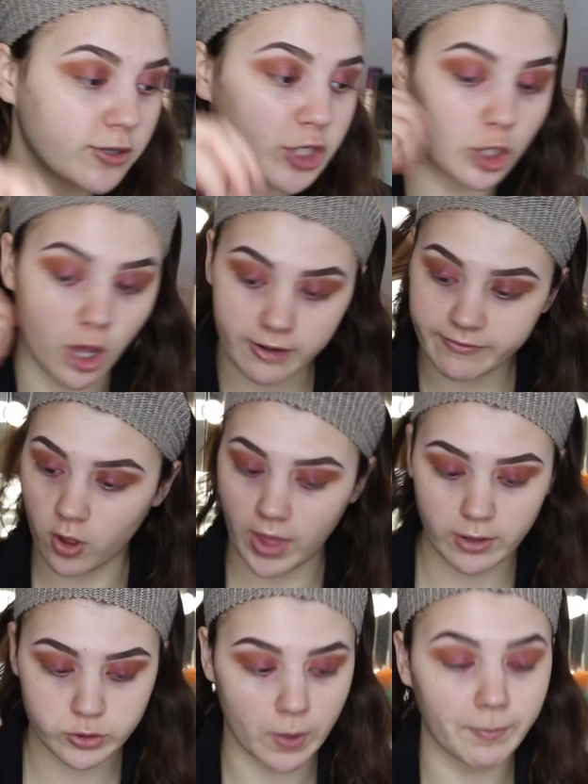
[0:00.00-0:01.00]
There's a lot of
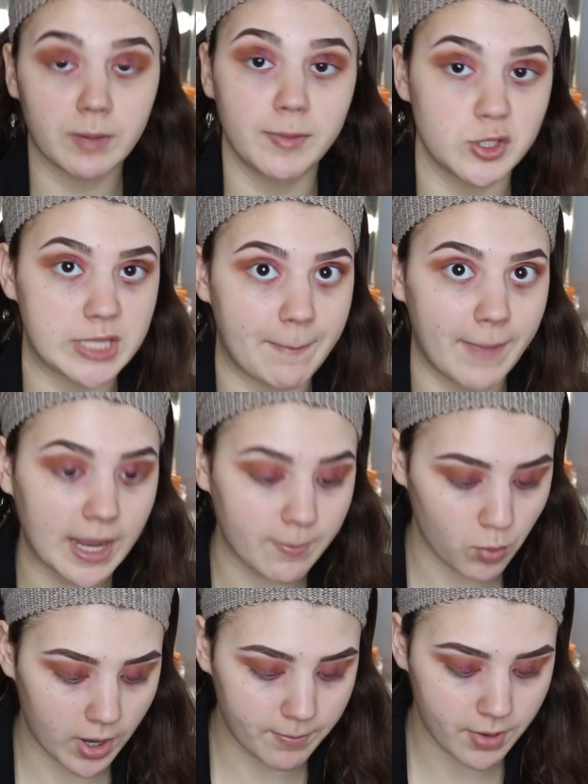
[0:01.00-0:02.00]
fallout, so I'm going to be using a
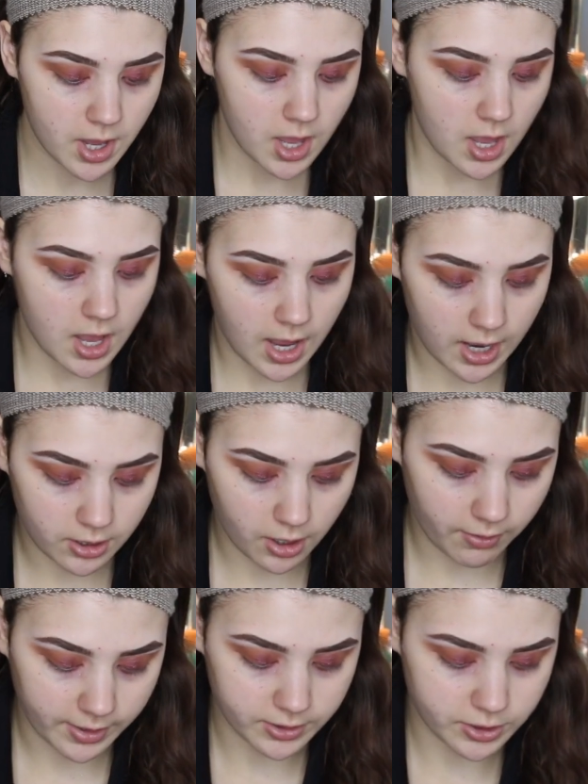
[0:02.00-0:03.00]
makeup wipe and
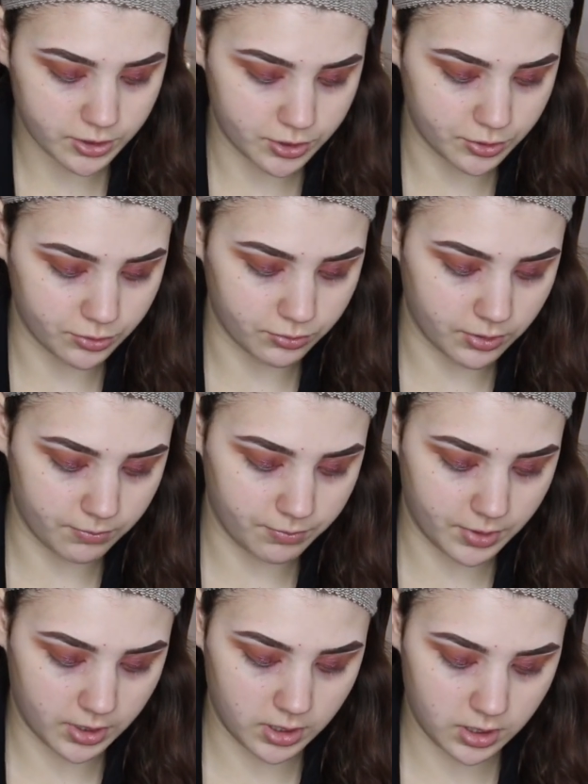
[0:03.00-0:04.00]
going to
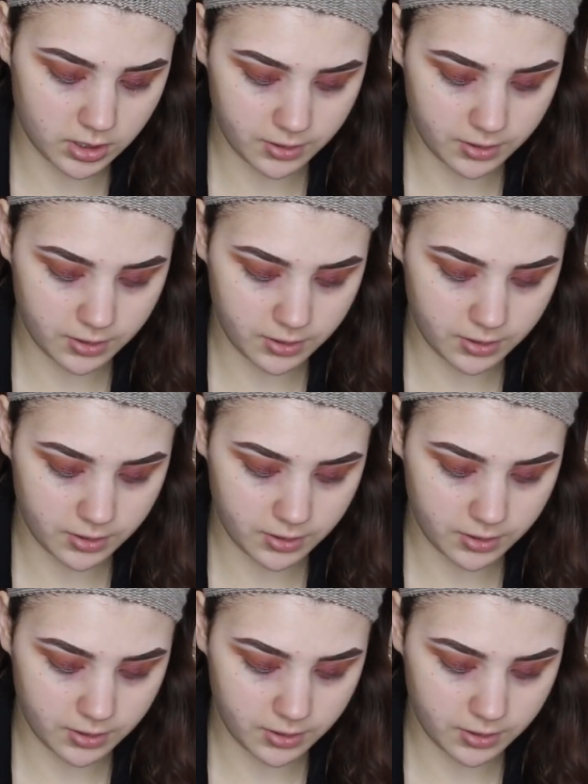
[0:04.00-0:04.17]
be